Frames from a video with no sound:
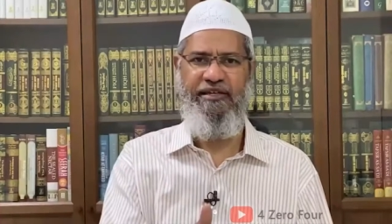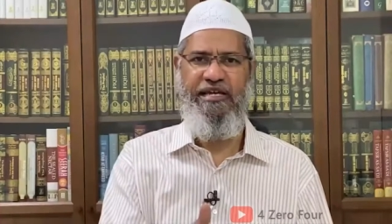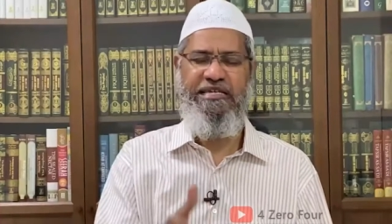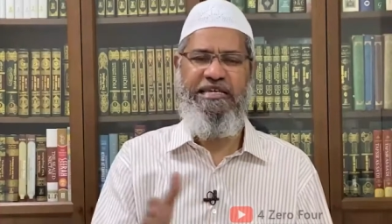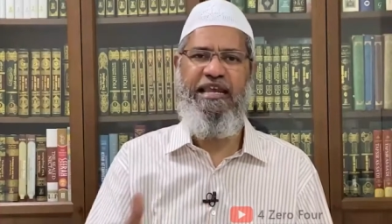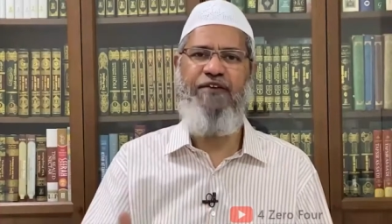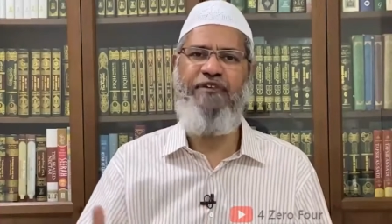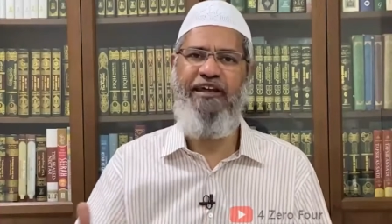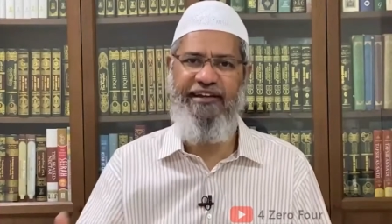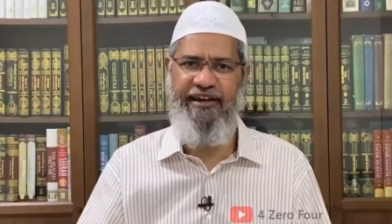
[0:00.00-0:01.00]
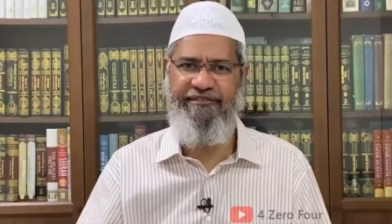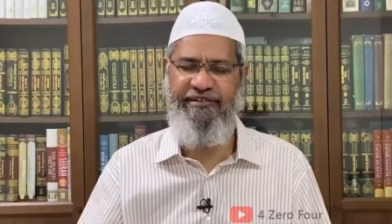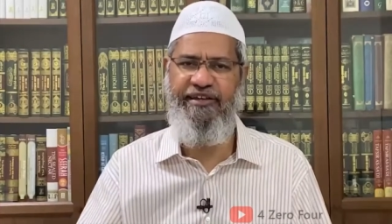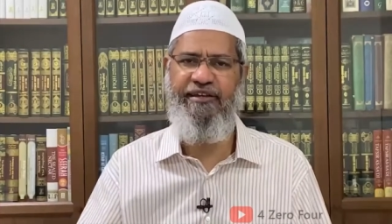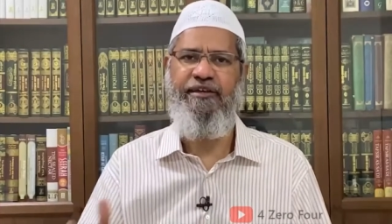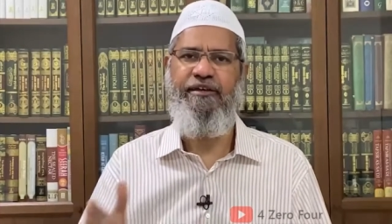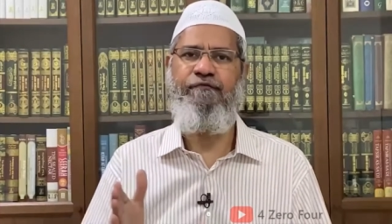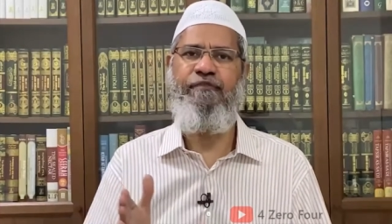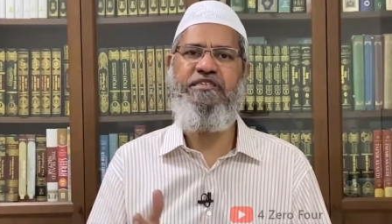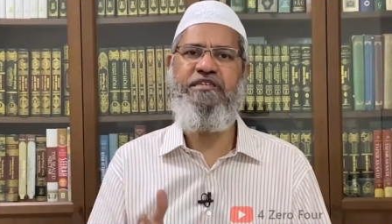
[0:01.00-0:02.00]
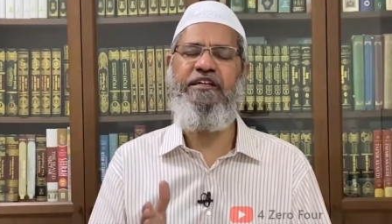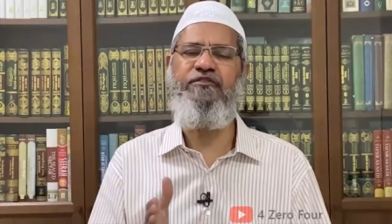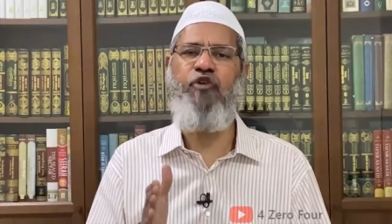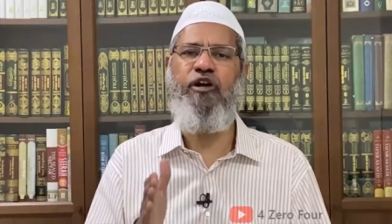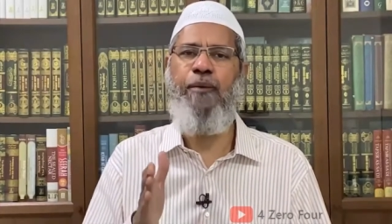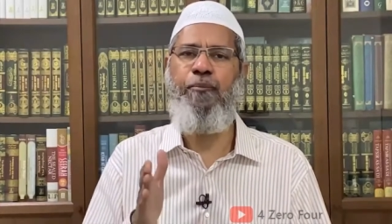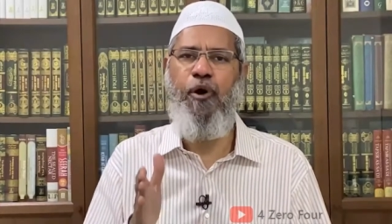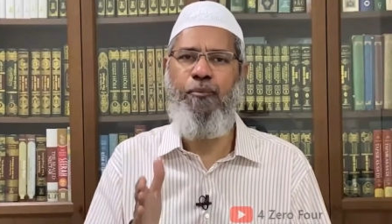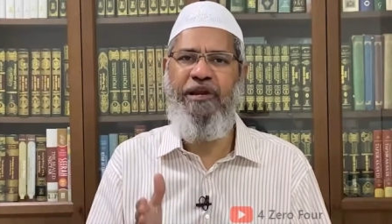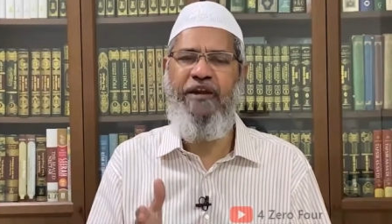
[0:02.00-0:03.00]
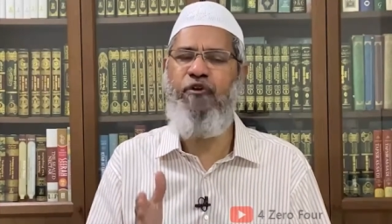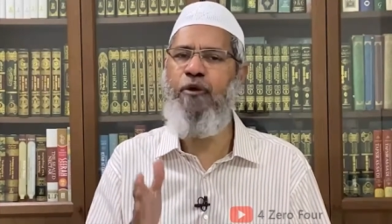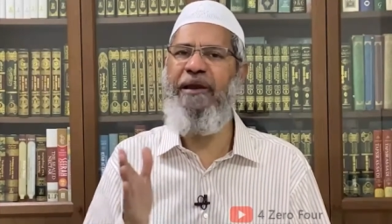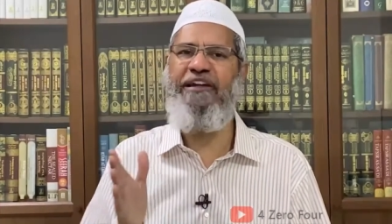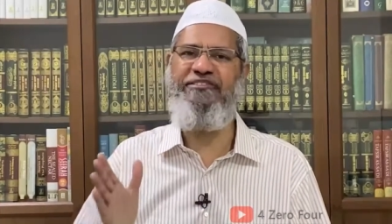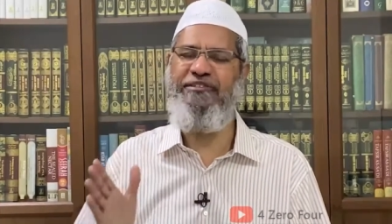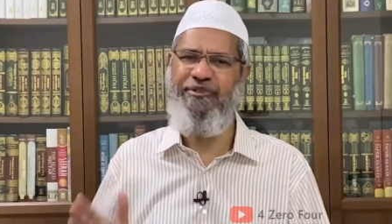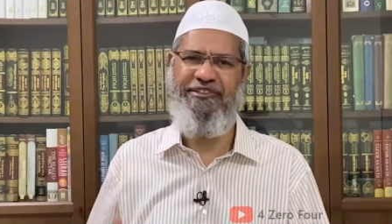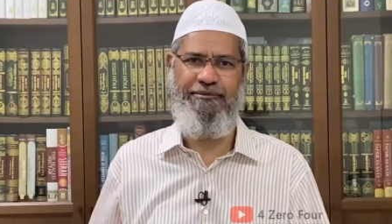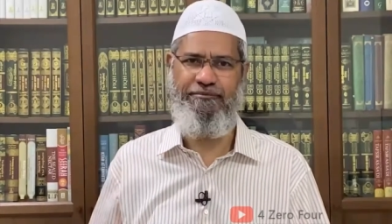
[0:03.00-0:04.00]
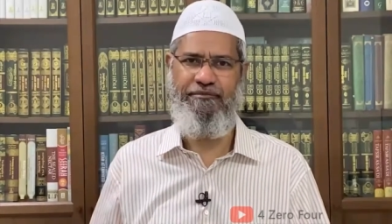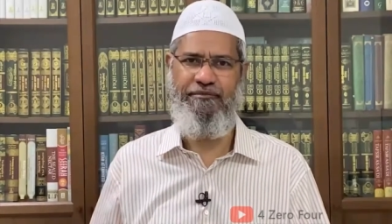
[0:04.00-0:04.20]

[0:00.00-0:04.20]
She left an industry which is not appropriate for a practicing Muslim.